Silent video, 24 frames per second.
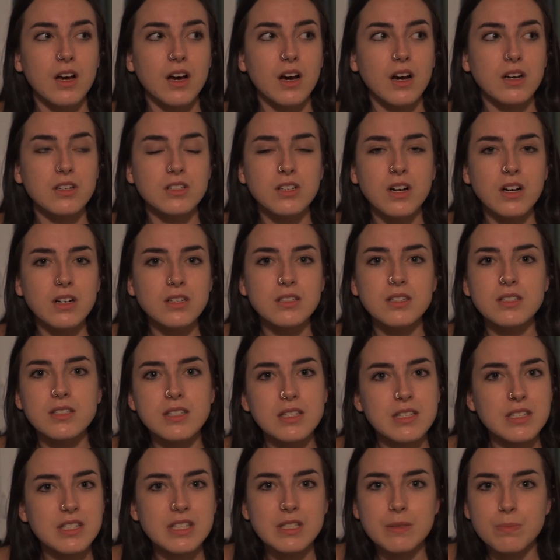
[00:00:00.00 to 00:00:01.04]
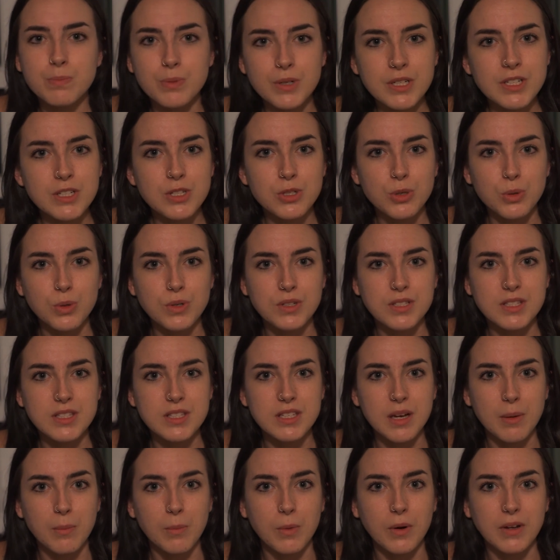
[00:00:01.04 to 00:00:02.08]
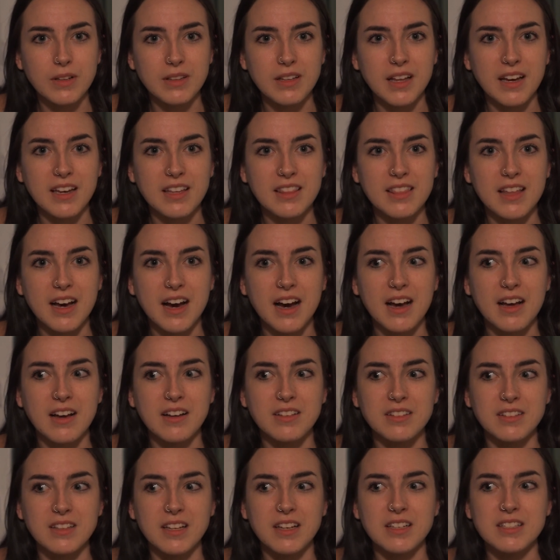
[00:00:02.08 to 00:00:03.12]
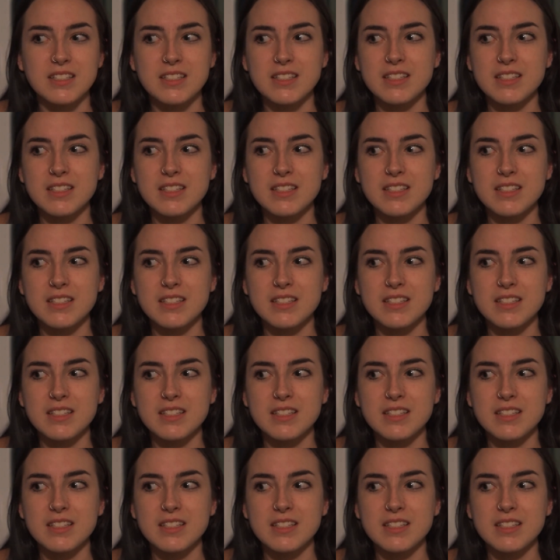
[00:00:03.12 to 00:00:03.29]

a dog doesn't sprint towards someone like that unless